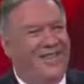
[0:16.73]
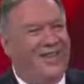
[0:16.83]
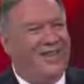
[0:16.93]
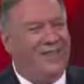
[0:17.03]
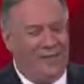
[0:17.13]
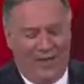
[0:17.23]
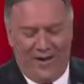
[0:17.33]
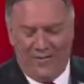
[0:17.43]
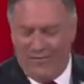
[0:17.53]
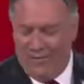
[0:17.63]
Thank you for
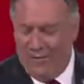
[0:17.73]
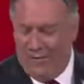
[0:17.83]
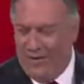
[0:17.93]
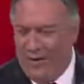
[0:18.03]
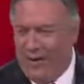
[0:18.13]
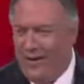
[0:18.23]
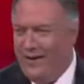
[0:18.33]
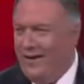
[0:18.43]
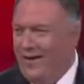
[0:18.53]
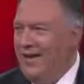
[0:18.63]
that warm
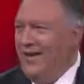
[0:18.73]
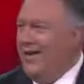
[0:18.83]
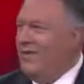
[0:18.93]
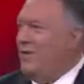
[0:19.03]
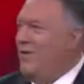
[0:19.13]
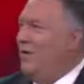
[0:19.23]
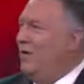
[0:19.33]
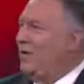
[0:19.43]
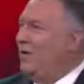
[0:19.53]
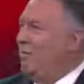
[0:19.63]
greeting. It's
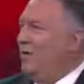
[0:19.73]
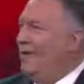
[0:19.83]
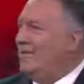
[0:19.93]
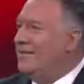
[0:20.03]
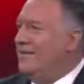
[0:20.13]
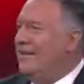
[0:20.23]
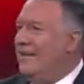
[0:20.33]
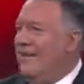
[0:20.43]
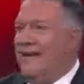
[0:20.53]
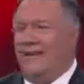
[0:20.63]
always a
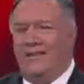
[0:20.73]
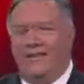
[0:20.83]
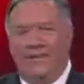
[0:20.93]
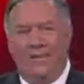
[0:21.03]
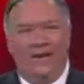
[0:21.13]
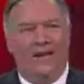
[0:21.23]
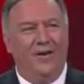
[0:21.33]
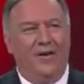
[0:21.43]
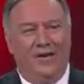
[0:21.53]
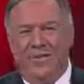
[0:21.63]
blessing and a little bit
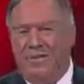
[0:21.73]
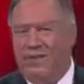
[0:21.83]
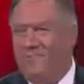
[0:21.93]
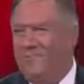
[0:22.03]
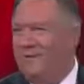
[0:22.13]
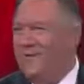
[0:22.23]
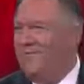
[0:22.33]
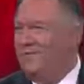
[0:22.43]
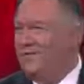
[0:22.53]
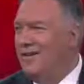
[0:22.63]
unnerving to
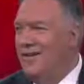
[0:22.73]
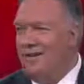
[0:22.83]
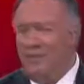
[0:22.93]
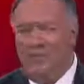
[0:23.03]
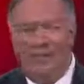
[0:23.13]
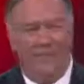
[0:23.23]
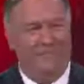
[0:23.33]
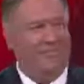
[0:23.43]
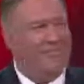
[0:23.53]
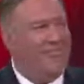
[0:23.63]
have your son at the
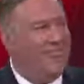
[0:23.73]
podium.